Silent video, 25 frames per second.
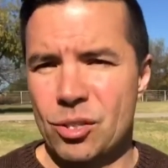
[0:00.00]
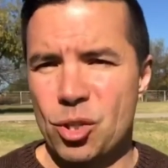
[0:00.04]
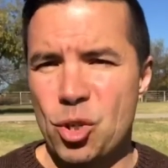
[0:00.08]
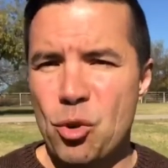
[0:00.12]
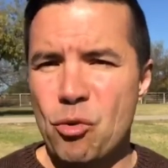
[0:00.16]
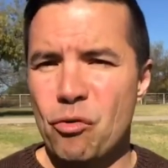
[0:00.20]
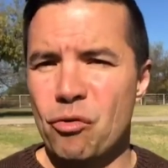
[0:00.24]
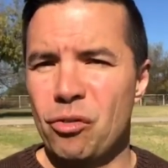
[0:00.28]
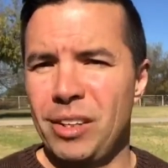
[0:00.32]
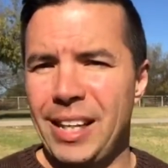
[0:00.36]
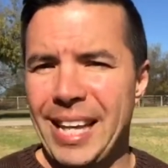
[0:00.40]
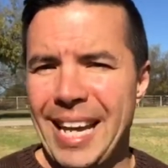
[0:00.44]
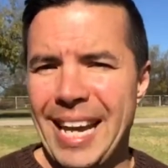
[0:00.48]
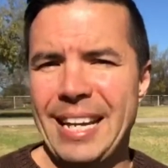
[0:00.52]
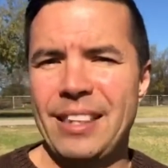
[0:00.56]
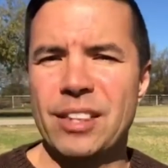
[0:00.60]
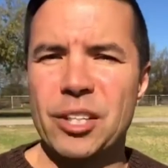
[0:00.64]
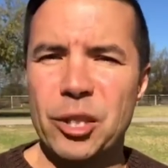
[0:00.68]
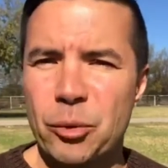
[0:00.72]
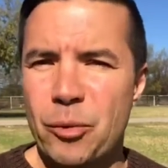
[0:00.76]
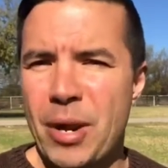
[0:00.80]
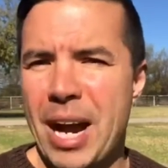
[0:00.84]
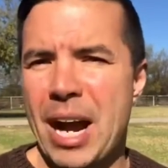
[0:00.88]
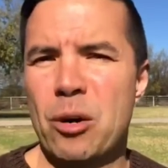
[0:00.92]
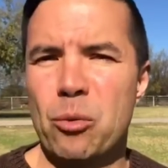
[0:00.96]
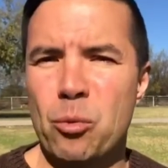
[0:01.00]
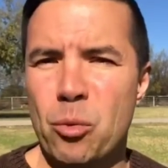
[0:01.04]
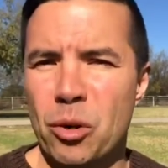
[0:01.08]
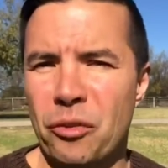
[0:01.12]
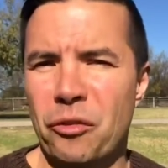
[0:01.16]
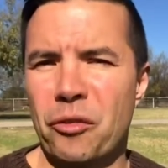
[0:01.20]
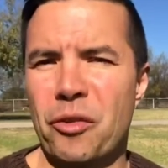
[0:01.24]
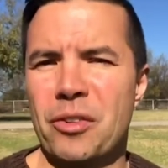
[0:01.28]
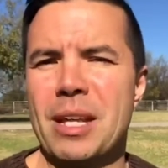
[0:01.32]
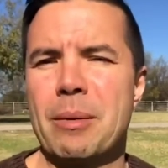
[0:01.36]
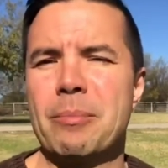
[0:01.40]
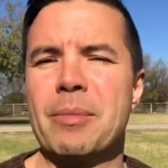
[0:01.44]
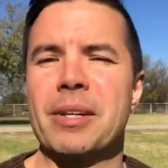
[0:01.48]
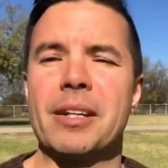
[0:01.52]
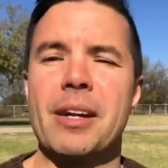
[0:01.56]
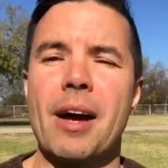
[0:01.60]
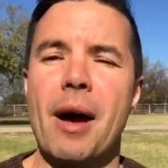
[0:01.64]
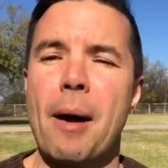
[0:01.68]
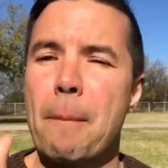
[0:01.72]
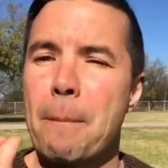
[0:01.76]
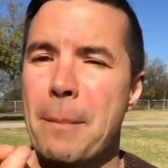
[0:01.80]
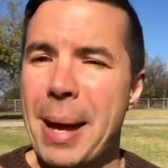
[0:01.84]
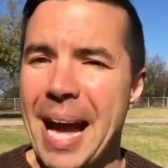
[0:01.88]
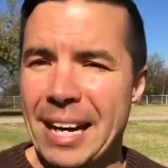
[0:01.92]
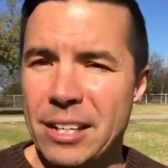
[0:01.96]
you've laid the groundwork for them to
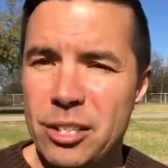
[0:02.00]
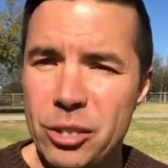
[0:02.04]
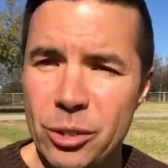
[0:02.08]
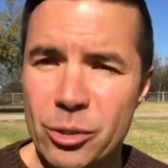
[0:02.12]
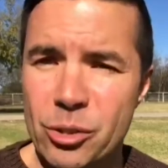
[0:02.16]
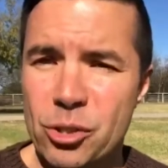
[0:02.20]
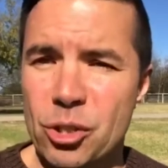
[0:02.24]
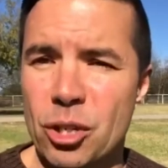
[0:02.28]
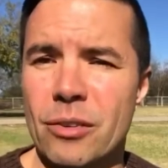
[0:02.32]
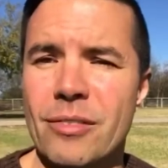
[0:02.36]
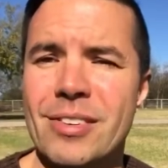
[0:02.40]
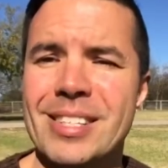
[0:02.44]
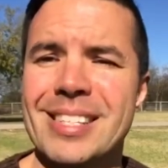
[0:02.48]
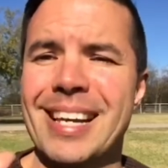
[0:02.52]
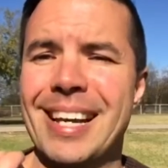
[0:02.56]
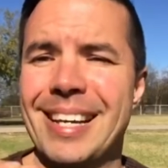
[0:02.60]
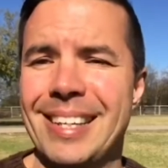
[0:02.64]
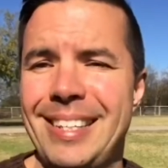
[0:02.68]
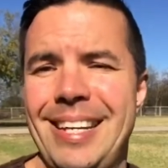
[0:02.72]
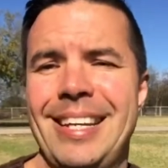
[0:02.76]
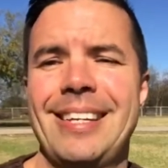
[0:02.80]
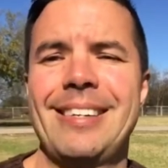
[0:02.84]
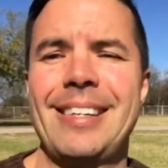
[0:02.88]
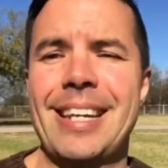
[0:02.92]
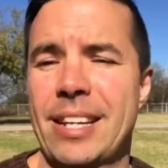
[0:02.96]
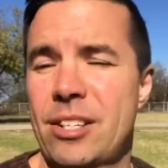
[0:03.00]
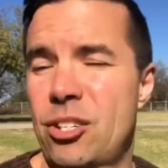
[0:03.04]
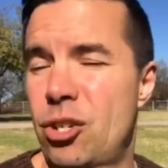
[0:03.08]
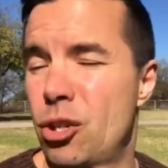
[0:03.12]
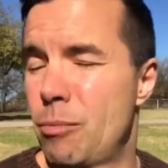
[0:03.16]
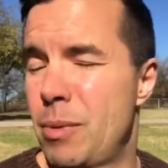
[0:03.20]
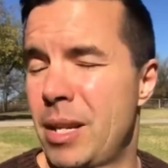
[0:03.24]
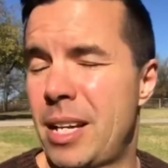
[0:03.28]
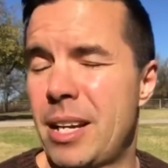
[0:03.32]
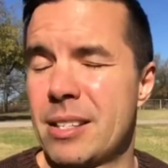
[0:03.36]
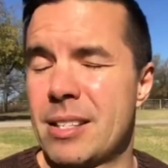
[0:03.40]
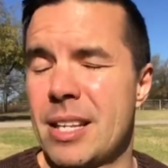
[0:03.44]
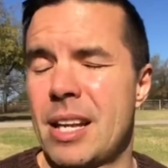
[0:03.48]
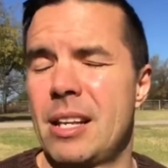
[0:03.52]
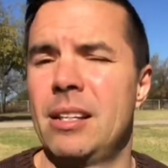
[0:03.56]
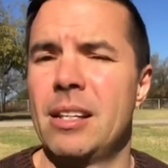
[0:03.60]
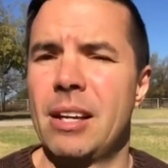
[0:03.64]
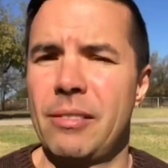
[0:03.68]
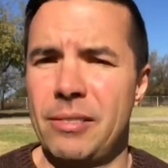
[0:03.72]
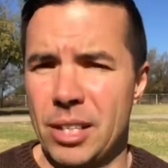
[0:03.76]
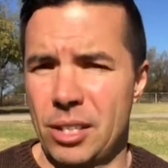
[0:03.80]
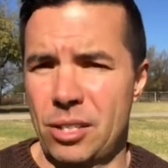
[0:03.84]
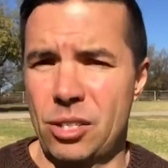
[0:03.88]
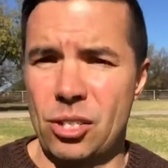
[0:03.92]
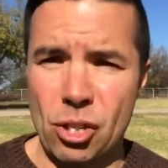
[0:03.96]
come back to your service again next year because they
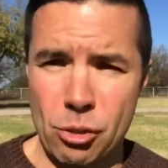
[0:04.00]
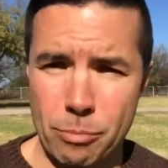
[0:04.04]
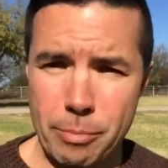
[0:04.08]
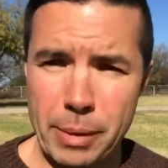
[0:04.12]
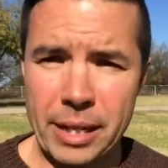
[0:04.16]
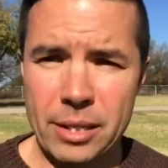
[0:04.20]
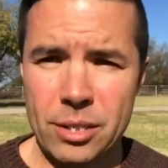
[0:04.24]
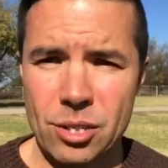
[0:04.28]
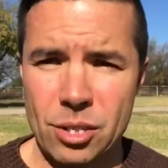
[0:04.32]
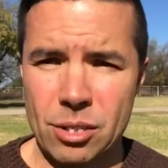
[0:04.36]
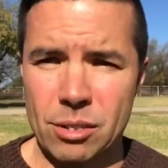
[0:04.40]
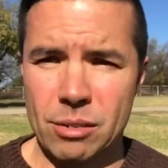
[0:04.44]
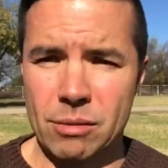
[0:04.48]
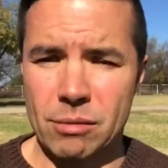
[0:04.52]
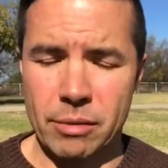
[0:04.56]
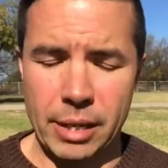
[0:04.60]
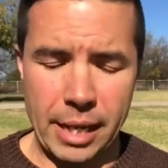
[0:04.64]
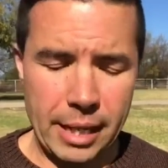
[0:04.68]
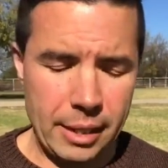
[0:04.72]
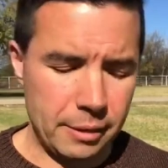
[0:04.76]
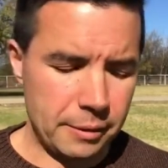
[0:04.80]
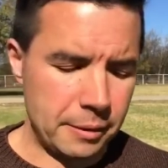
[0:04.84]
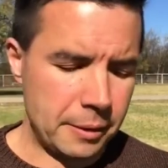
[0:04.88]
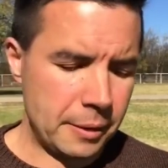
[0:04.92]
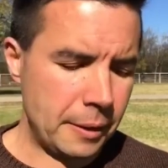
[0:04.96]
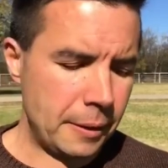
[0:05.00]
loved it so much, right?